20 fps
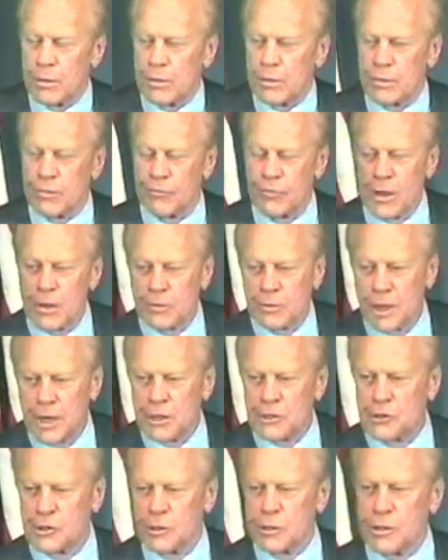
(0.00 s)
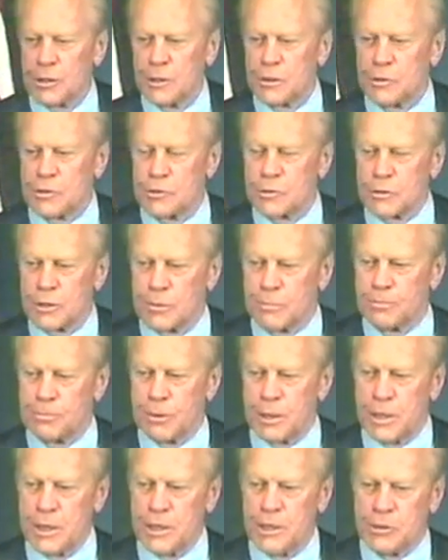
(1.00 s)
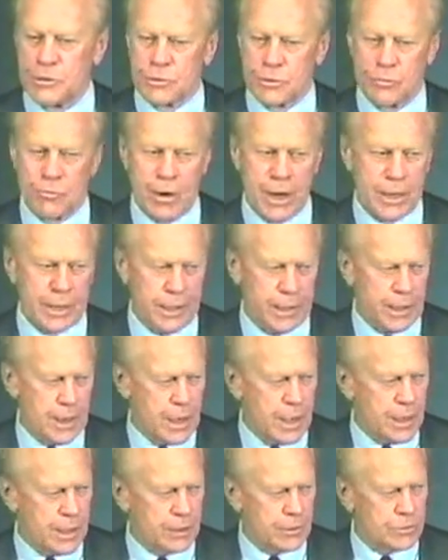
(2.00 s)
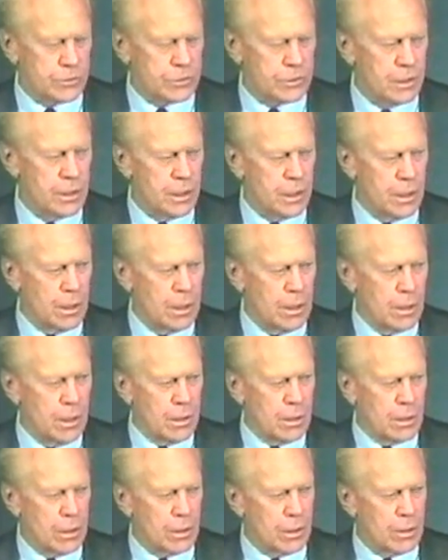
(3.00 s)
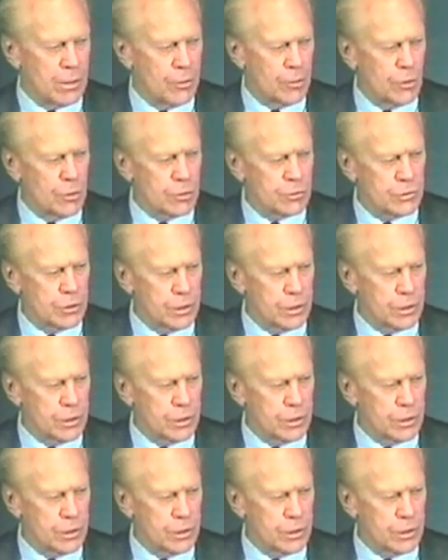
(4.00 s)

the foundation is pleased to recognize those